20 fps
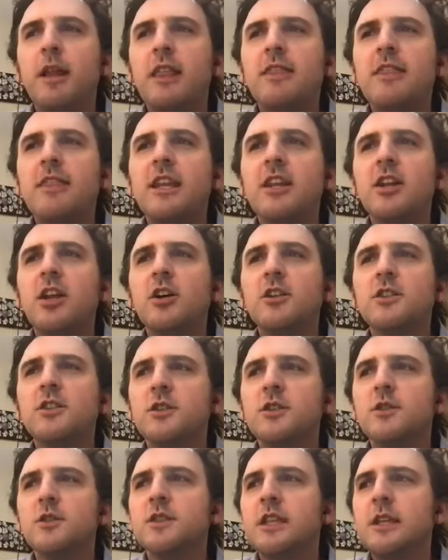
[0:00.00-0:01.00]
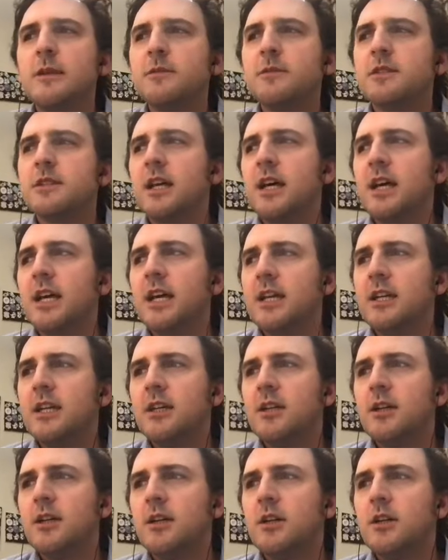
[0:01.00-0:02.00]
but then it also seems
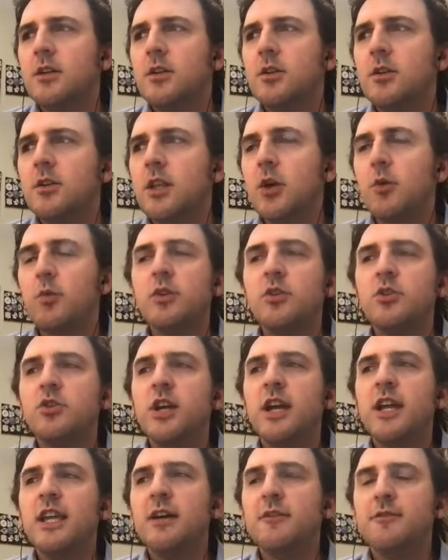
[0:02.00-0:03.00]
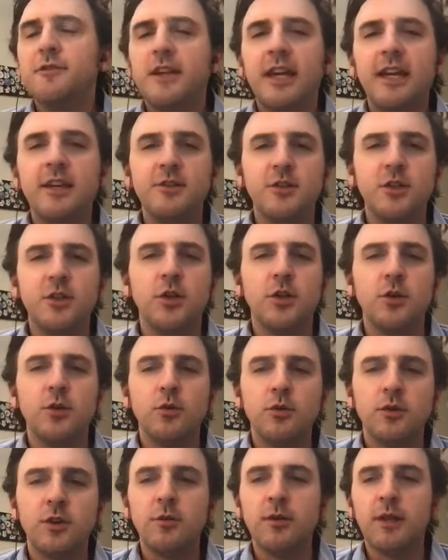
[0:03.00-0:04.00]
like like with JFK
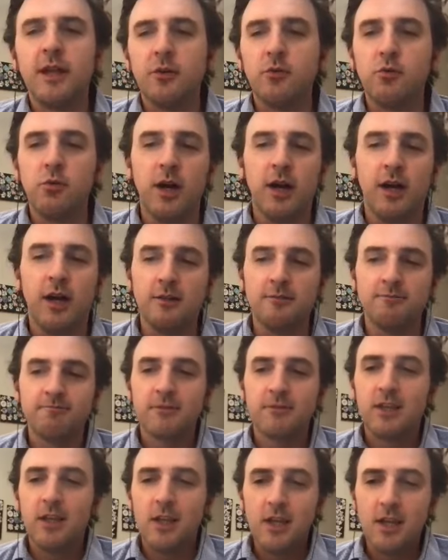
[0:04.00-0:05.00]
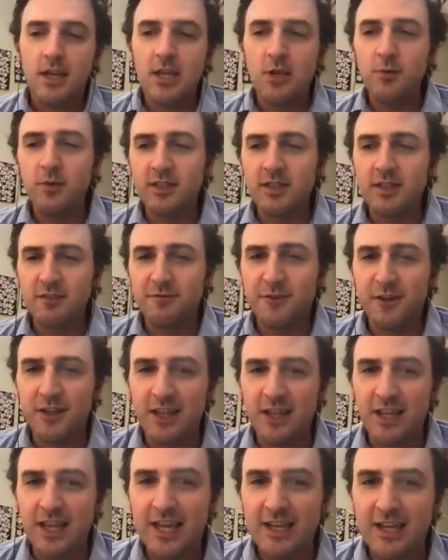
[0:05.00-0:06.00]
too, they're like, well, he was a
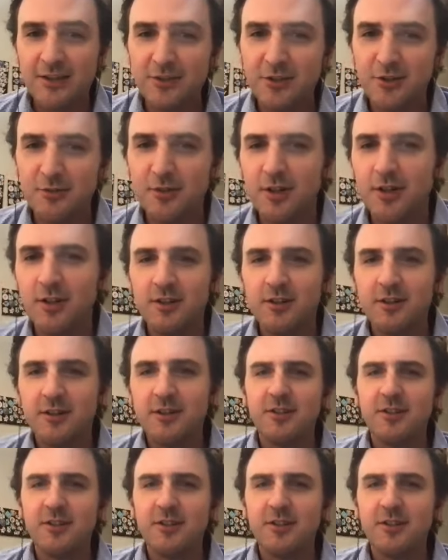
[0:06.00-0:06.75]
philanderer.